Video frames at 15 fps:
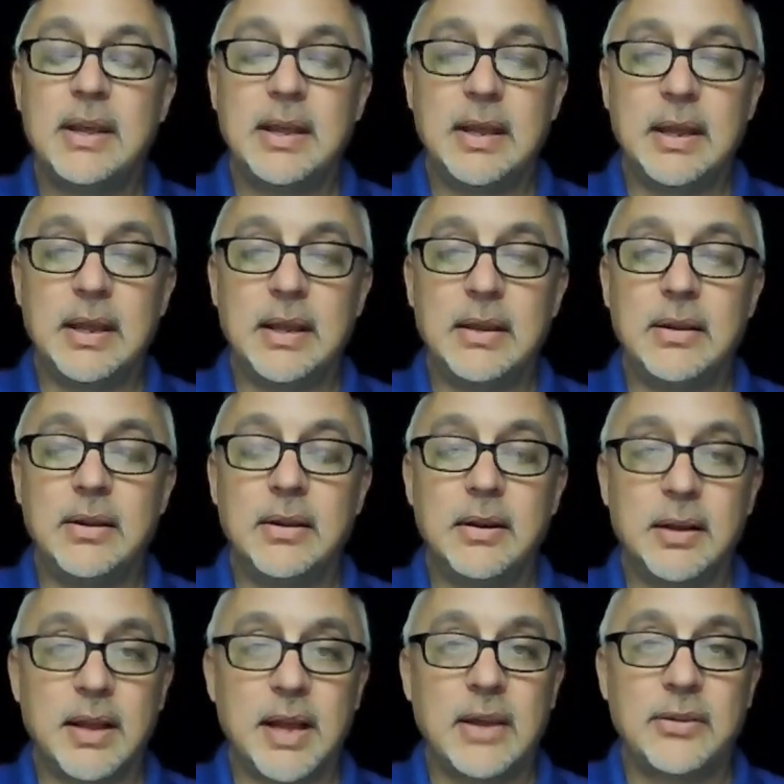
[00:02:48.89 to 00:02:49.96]
in
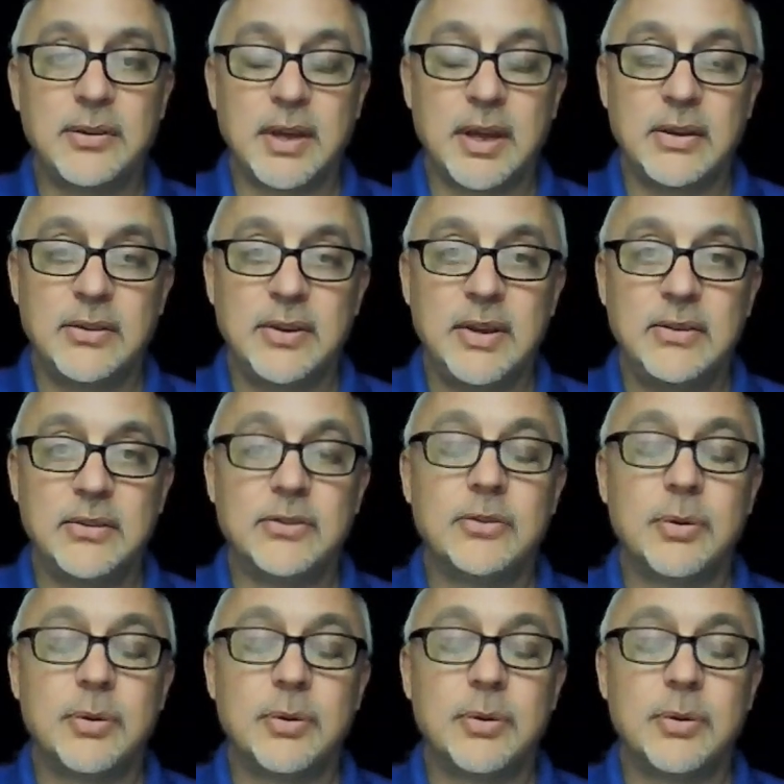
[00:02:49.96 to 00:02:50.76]
the last nine seasons,